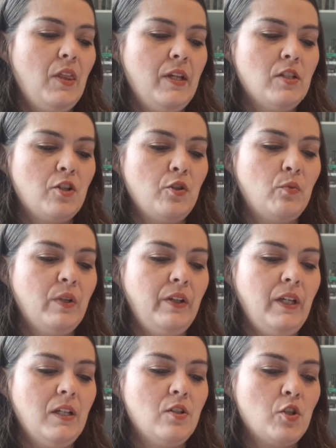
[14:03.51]
that she'll
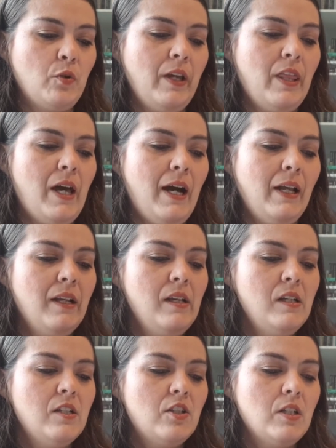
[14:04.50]
really enjoy that.
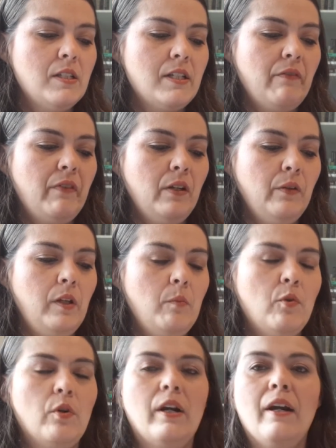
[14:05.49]
She's definitely
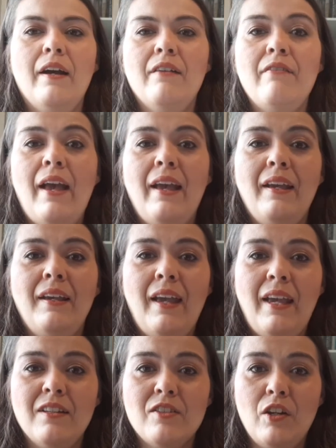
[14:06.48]
more of a
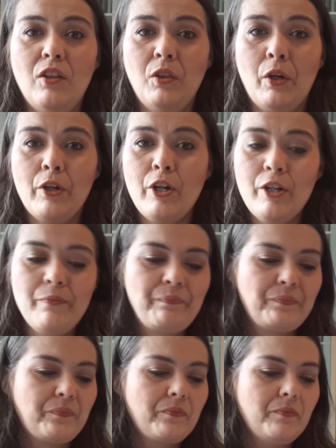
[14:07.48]
hands-on learner.
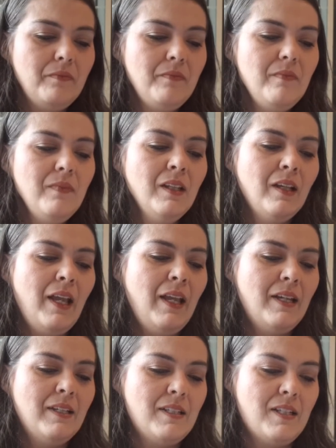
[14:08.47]

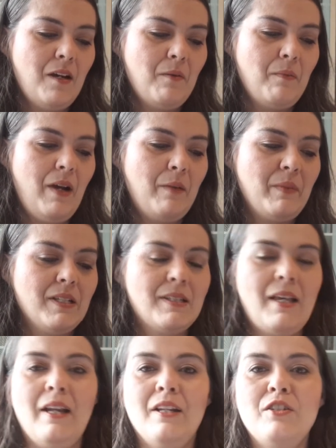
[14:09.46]
And I'm
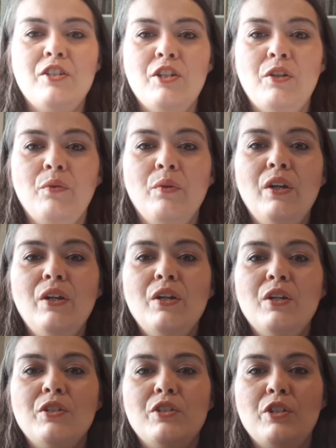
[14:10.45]
excited to
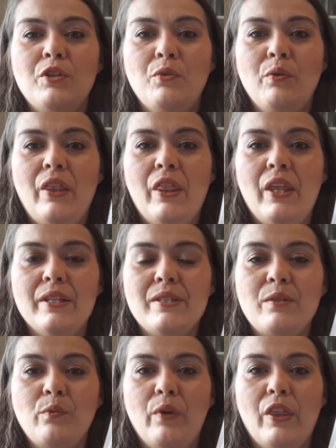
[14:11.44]
do
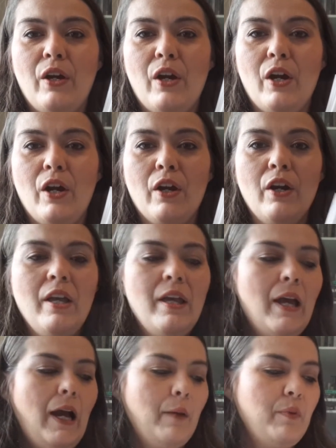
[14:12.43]
this with her.
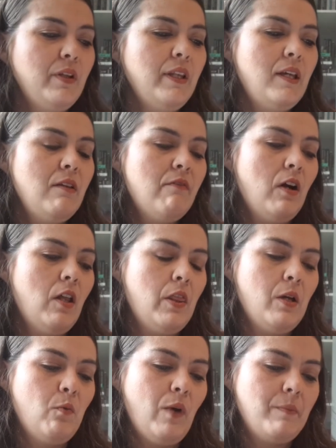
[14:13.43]
I believe on
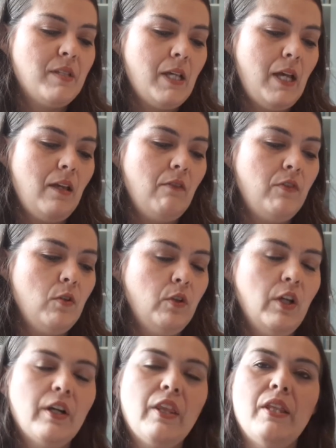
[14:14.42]
the website, if you
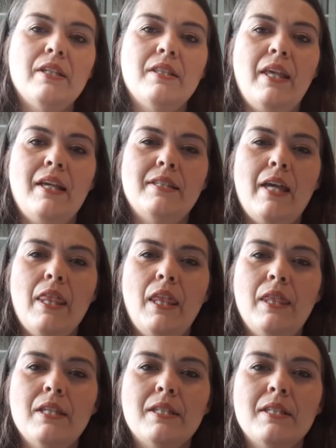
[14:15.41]
look, that they say
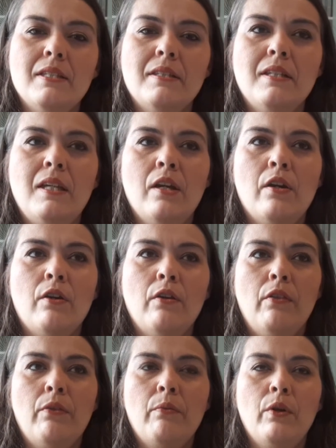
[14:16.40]
that this is
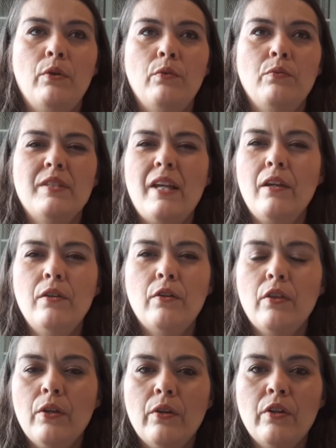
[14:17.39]
geared through 2nd
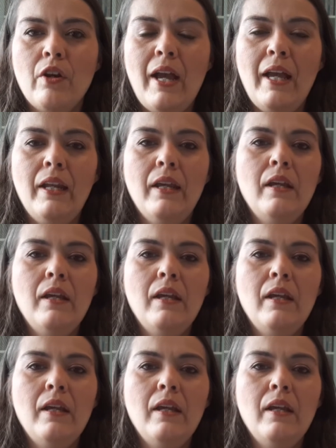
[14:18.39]
or 3rd grade.